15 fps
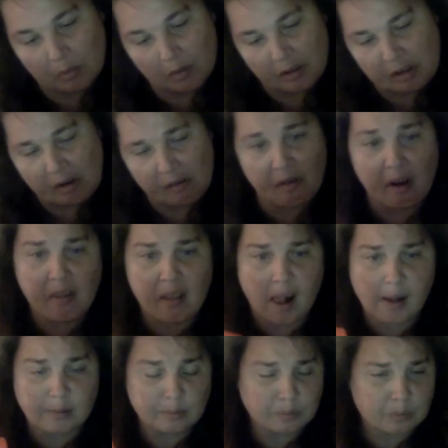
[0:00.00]
and stuff like
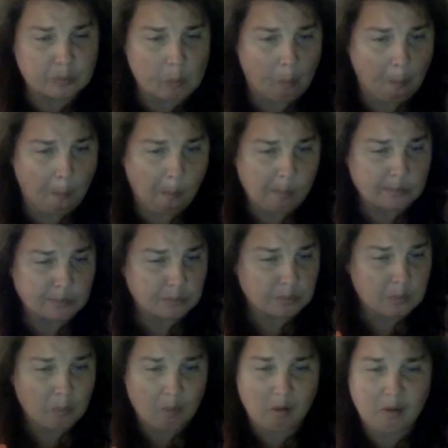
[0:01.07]
that.
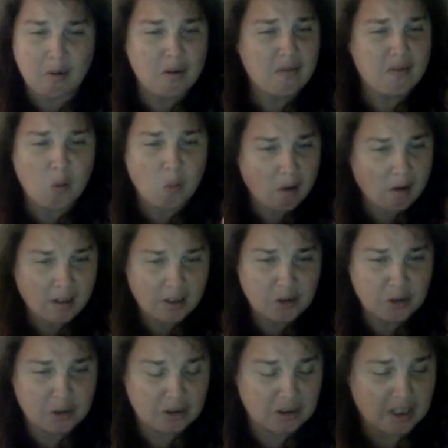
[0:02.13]
I don't even know why I
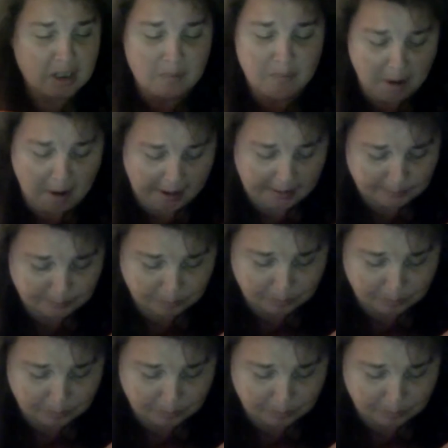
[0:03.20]
took a second bite.